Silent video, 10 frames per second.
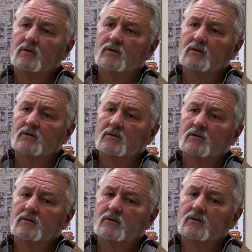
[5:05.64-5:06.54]
or
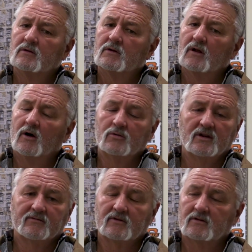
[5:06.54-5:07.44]
Clinton? Oh,
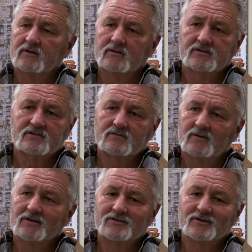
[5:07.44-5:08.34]
definitely. It's
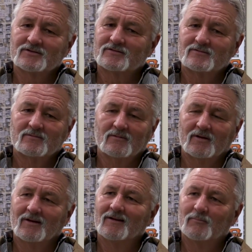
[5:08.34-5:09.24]
just... Or
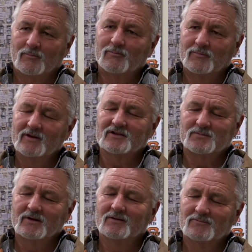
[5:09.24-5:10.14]
Perkins, I guess.
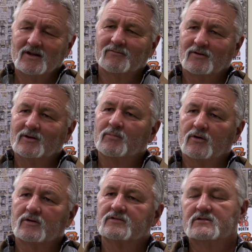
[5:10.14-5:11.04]
Yes, ma'am. Definitely
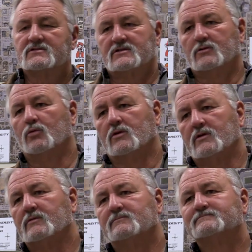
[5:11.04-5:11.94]
Perkins and
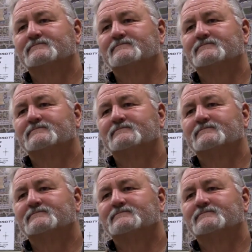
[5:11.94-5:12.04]
Stillwater.